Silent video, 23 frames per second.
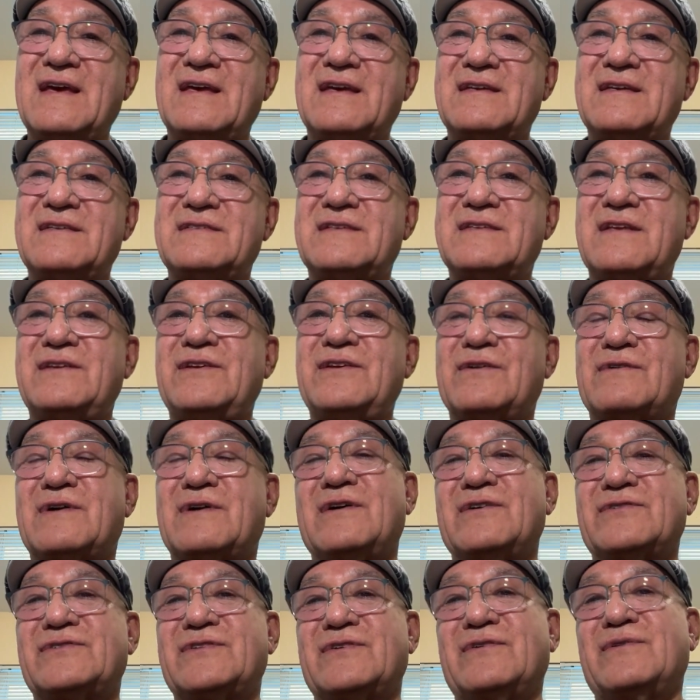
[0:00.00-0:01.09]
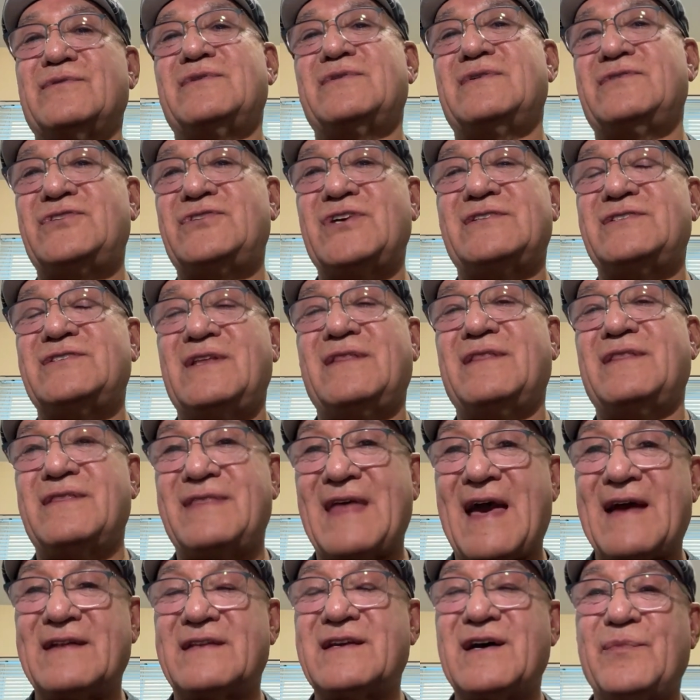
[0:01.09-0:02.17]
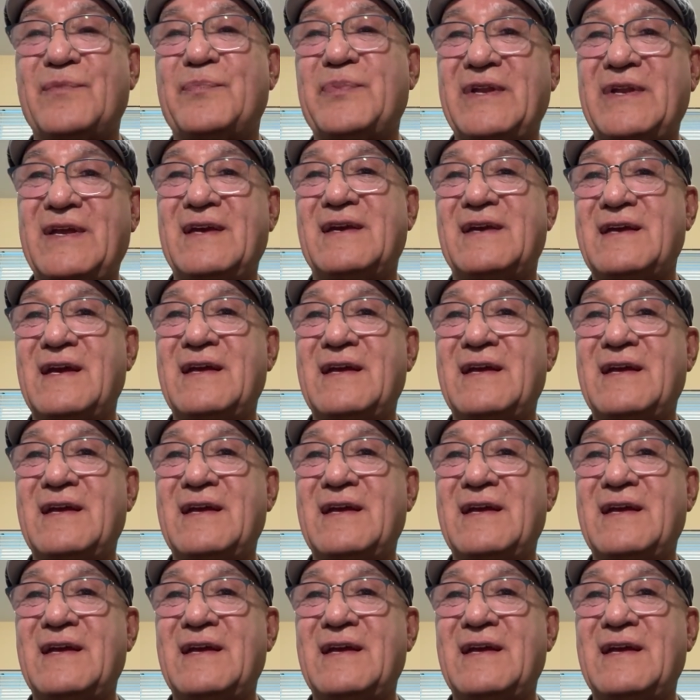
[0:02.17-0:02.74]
because you're also judging that company.